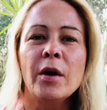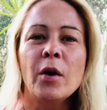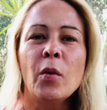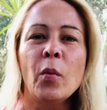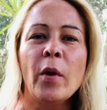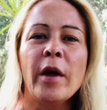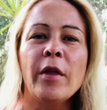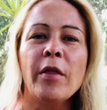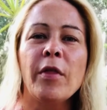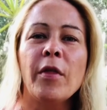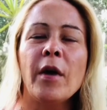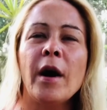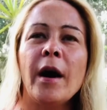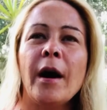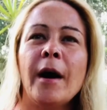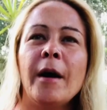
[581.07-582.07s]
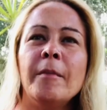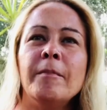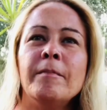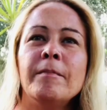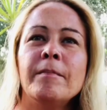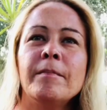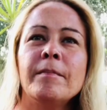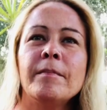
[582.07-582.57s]
with
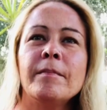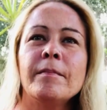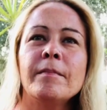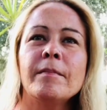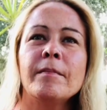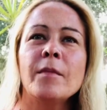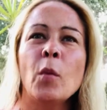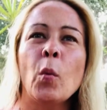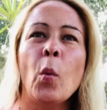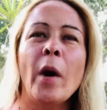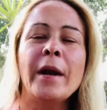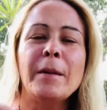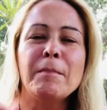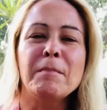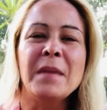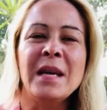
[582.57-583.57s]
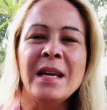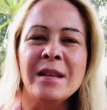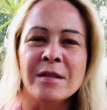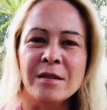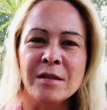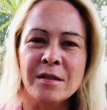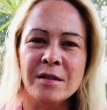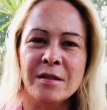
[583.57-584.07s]
what it
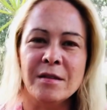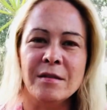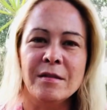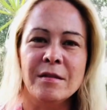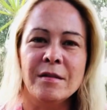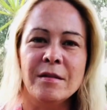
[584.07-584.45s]
means